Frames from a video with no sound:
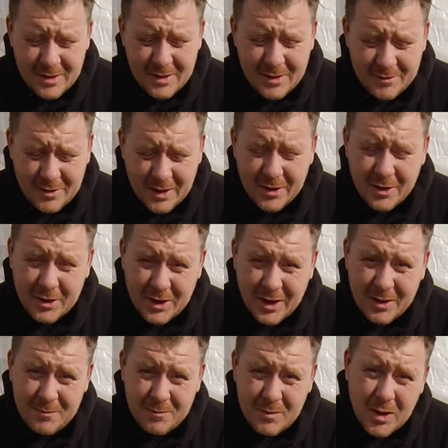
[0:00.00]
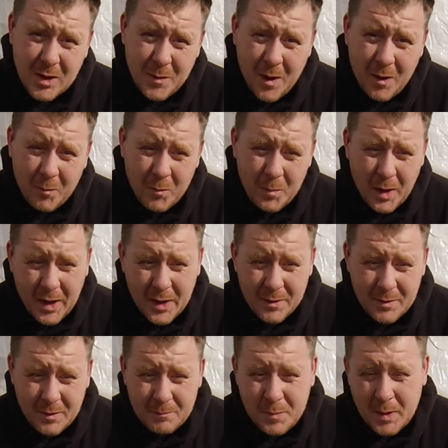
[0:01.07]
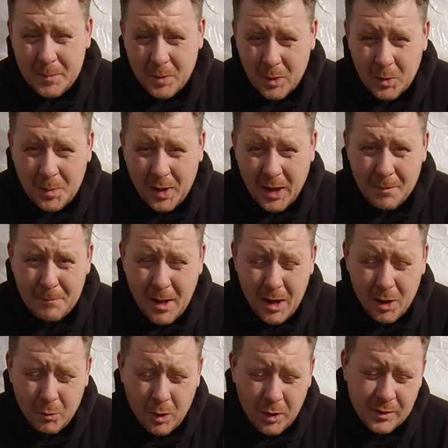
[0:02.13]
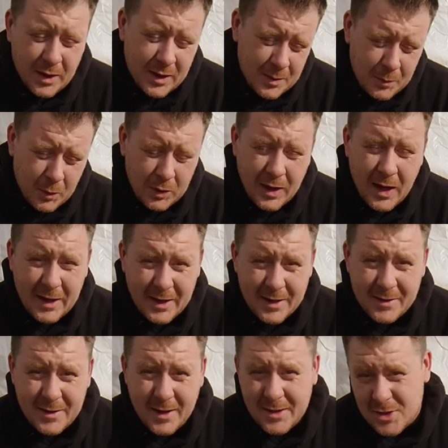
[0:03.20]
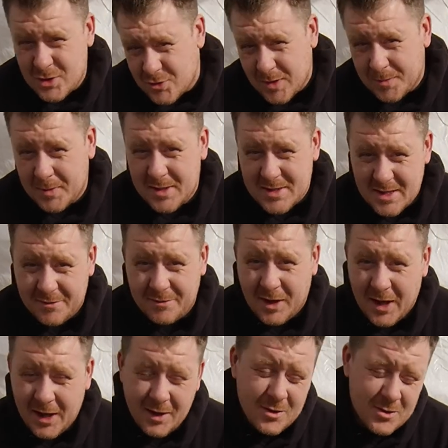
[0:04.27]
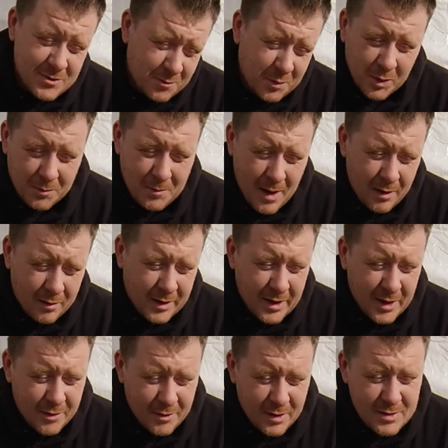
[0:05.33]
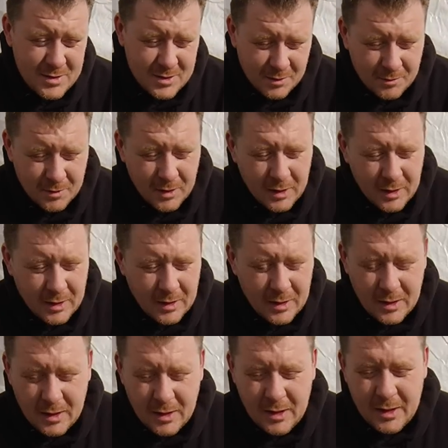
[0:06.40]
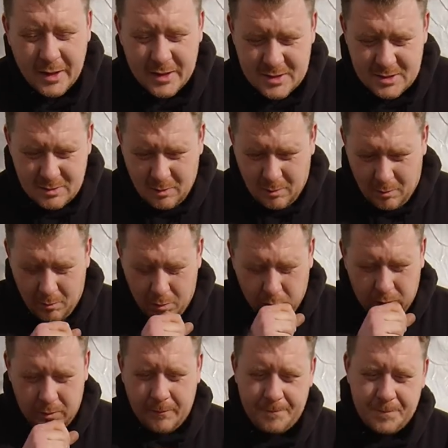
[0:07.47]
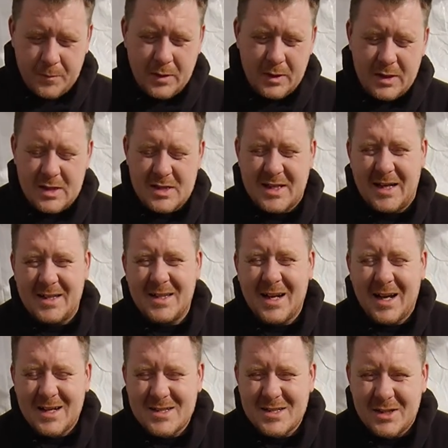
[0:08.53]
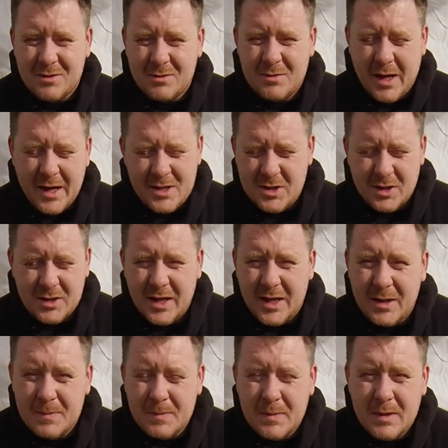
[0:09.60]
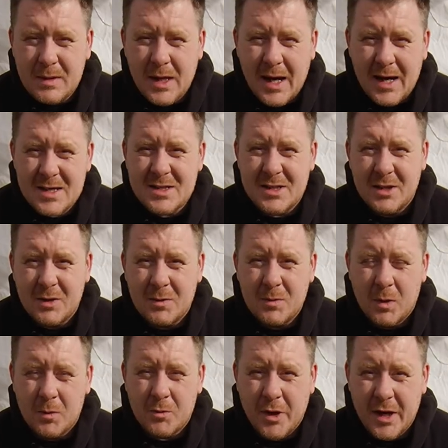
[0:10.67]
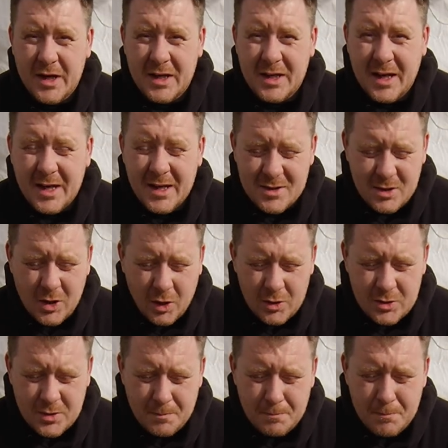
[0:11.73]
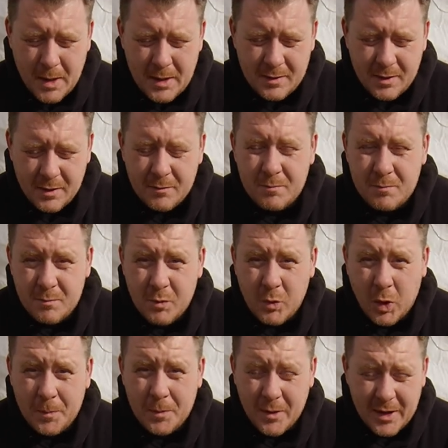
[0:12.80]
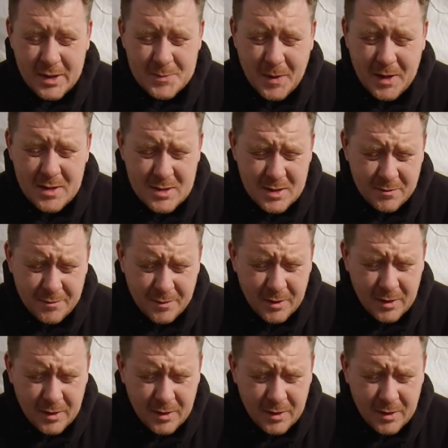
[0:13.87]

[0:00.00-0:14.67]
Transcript: you've then got to go out and buy, then people will buy a metal one, then you put that in, and then you strip the diff gear because you put a metal gear in. So it's the standard Axial. They said the Axial upgraded gears cost a mint. They're proper expensive.